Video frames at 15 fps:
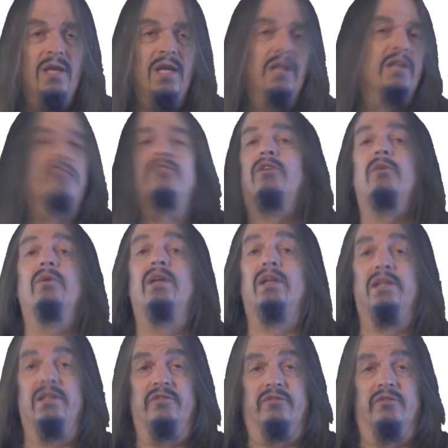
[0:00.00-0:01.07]
Now let's throw in a
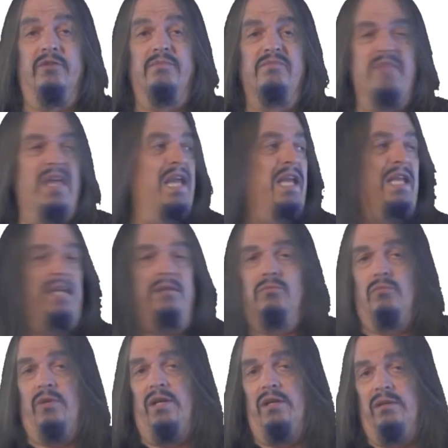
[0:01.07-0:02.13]
lizard, any
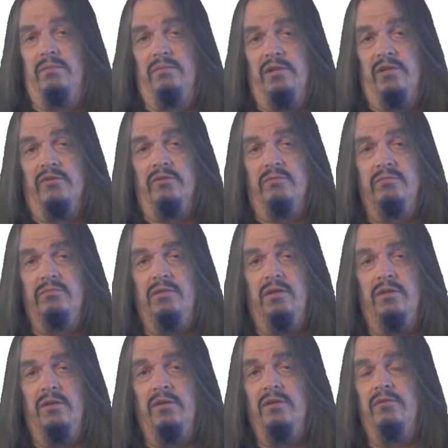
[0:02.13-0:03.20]
random lizard. You
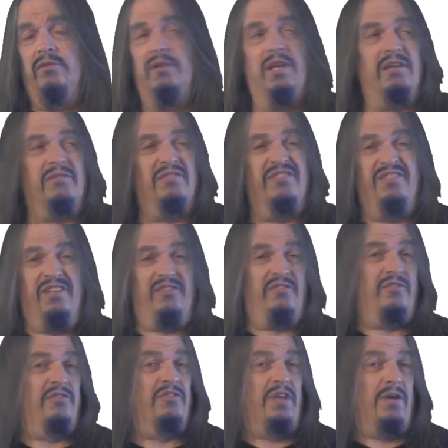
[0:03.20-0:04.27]
know, there are like
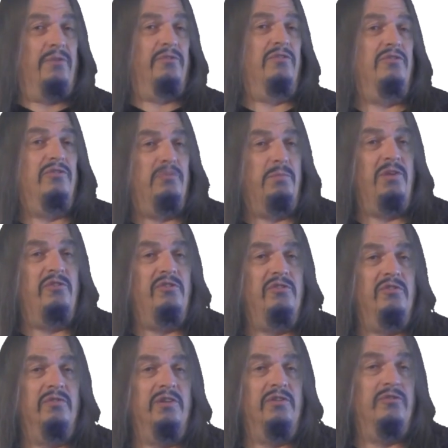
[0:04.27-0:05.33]
six thousand
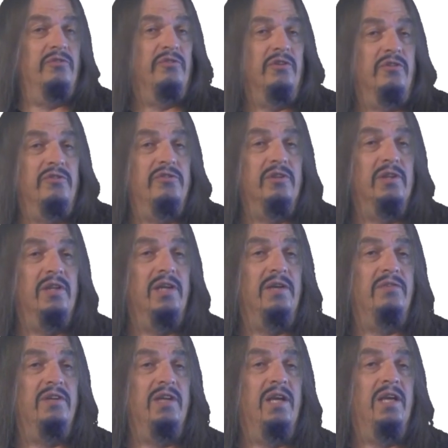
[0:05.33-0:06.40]
species of lizards that are still
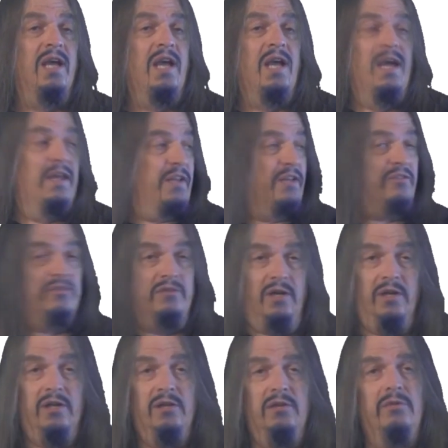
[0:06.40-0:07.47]
alive today. That's
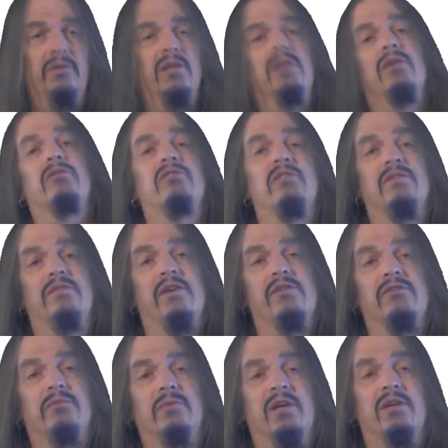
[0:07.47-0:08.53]
not including those in the
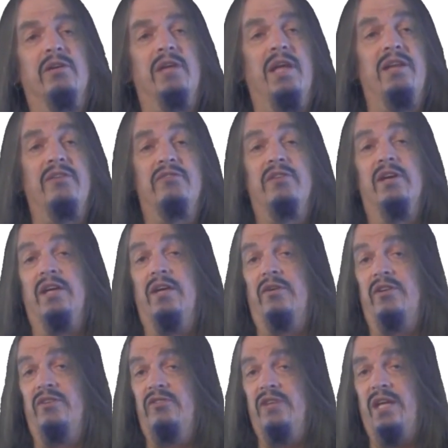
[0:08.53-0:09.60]
fossil record, and it's not
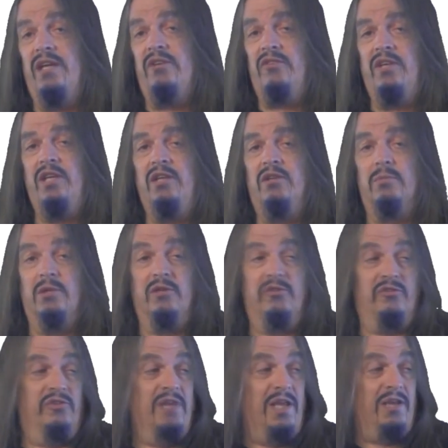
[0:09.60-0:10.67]
counting snakes either,
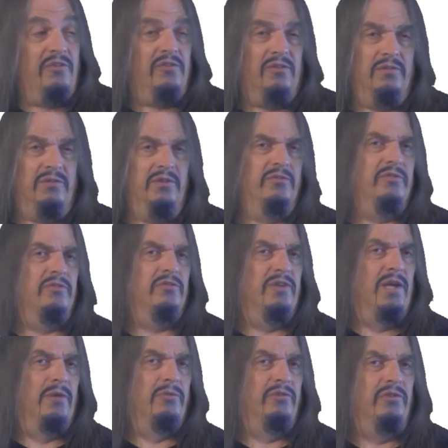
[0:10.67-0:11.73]
because snakes are lizards
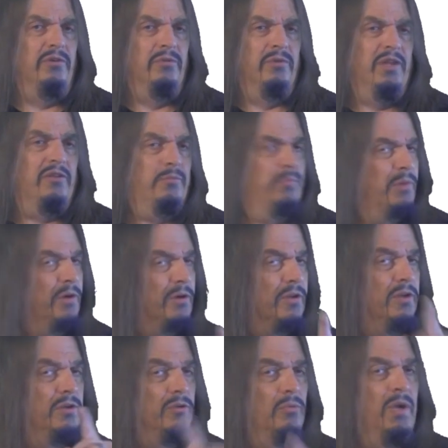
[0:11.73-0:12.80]
now too. That's part of
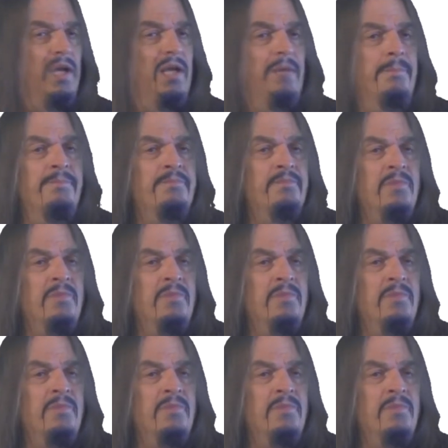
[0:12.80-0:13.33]
the new way.